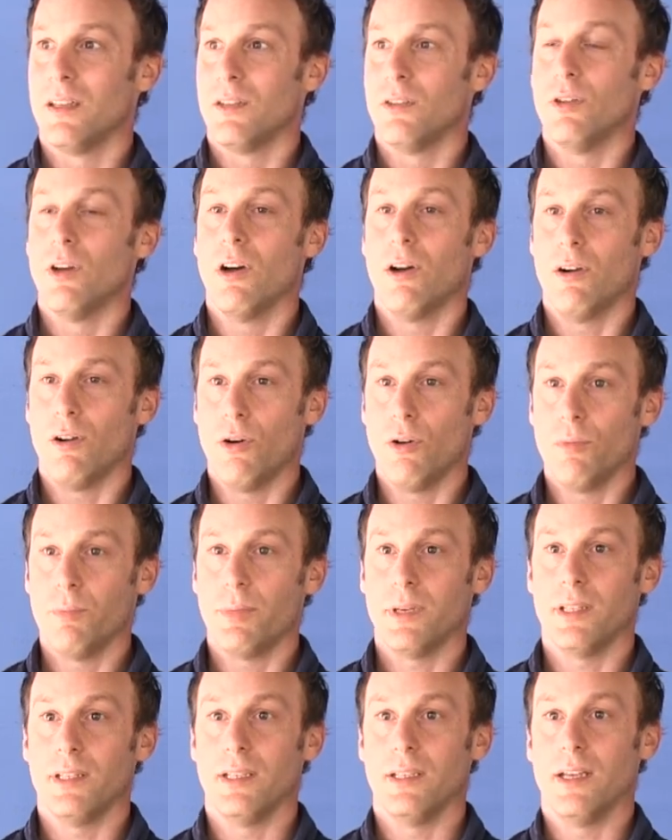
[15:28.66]
You are
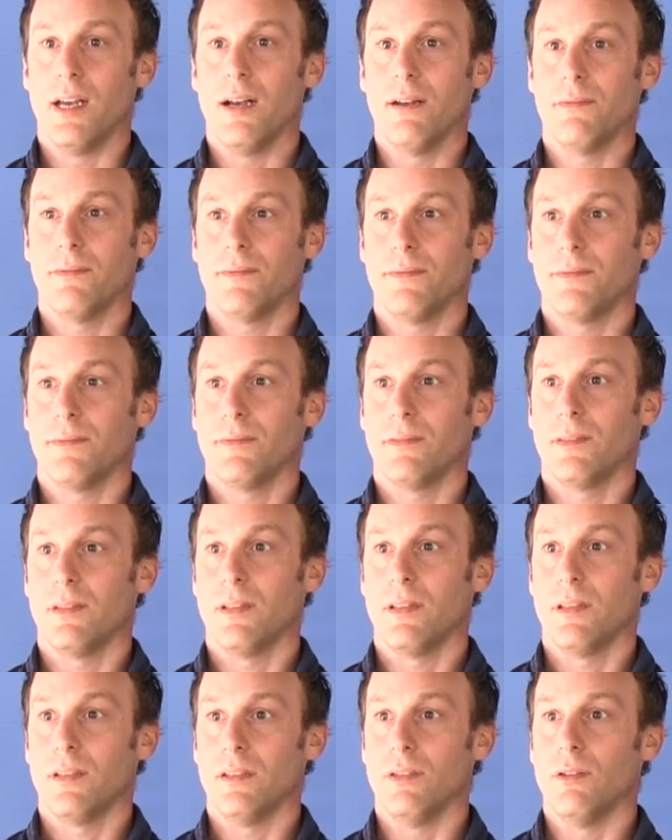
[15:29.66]
open enough.
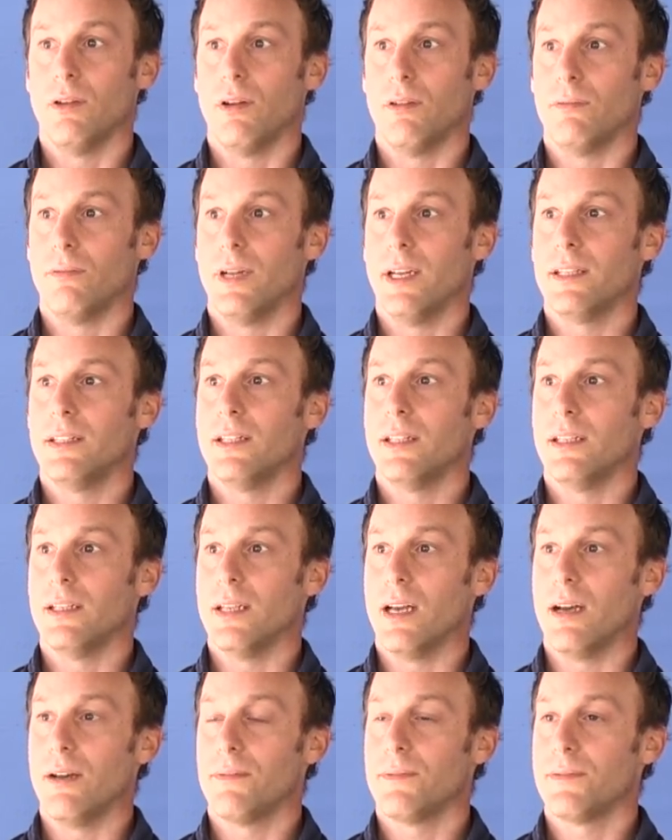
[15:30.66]
You are ready
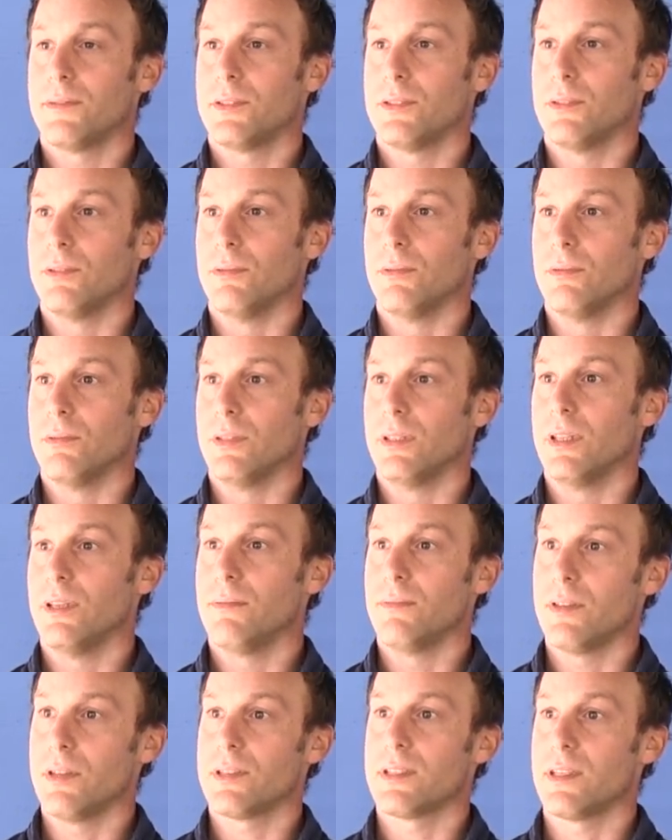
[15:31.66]
enough to
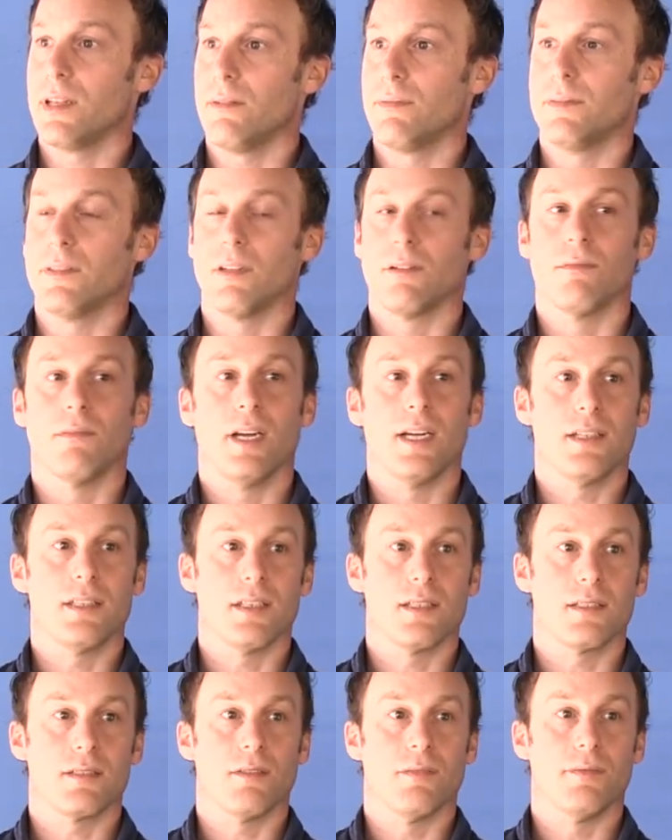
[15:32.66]
give yourself the
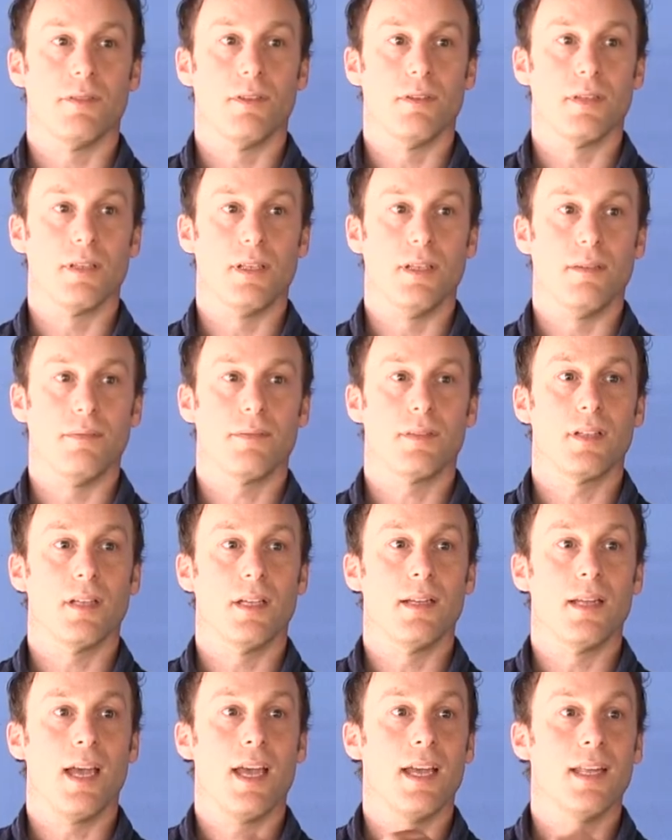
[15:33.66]
greatest of all gifts:
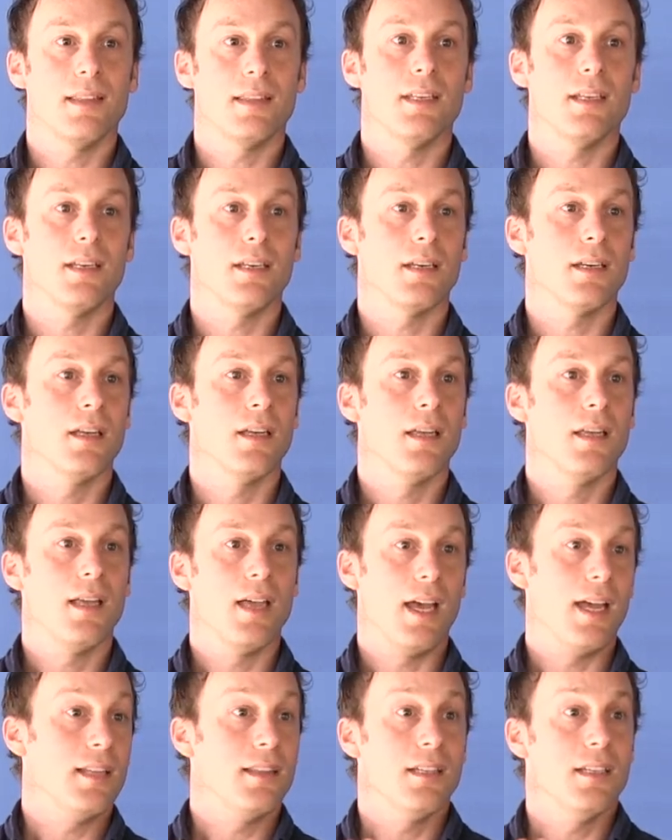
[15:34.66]
and ending,
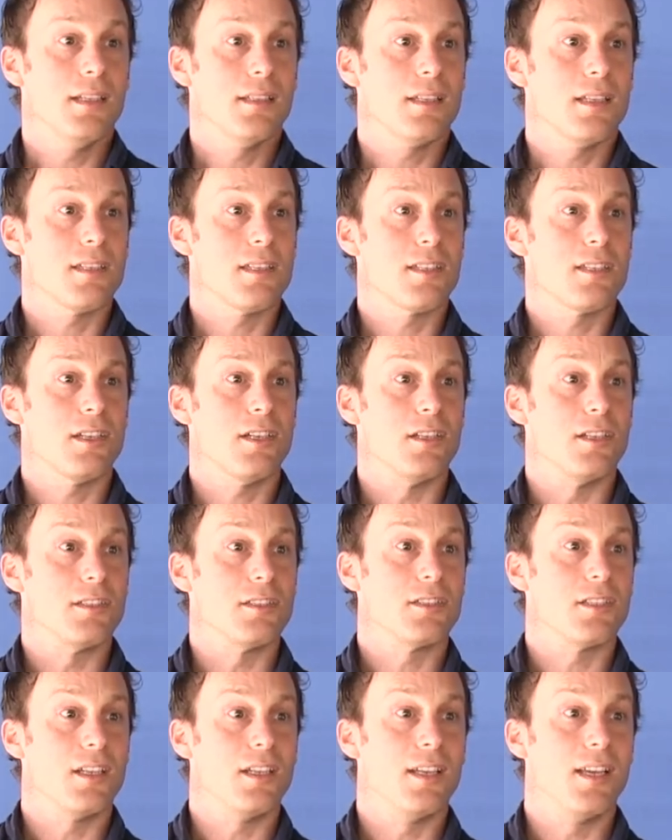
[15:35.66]
ending the
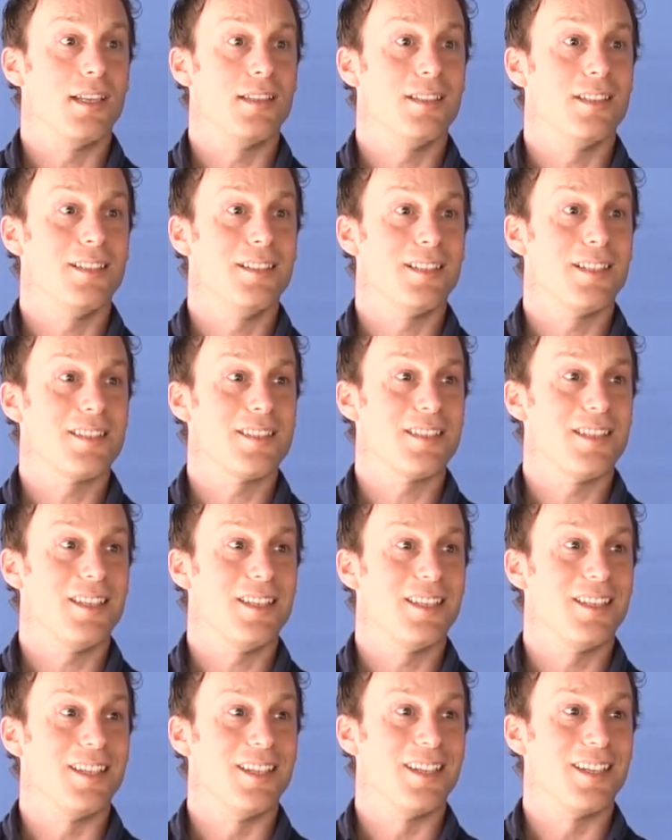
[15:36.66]
search and ending the
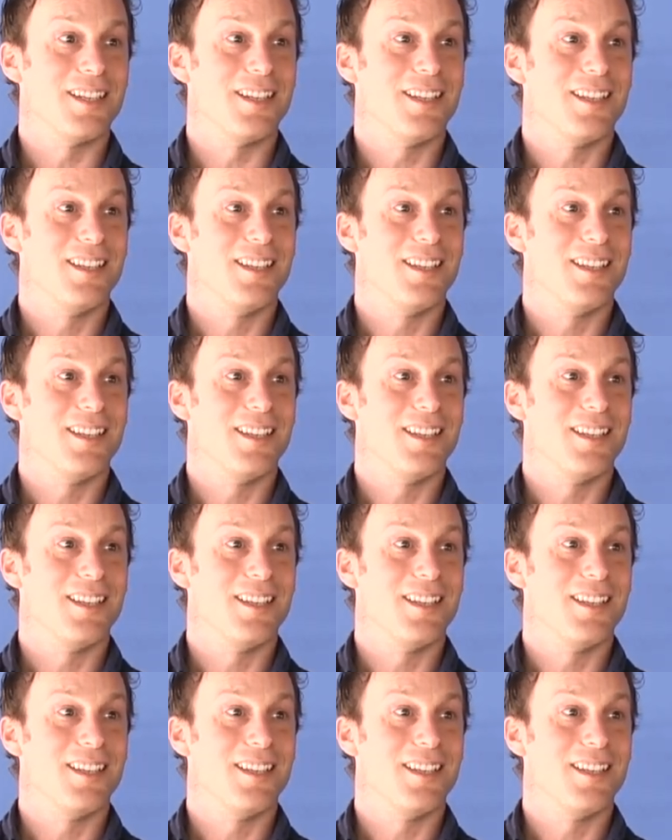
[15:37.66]
seeking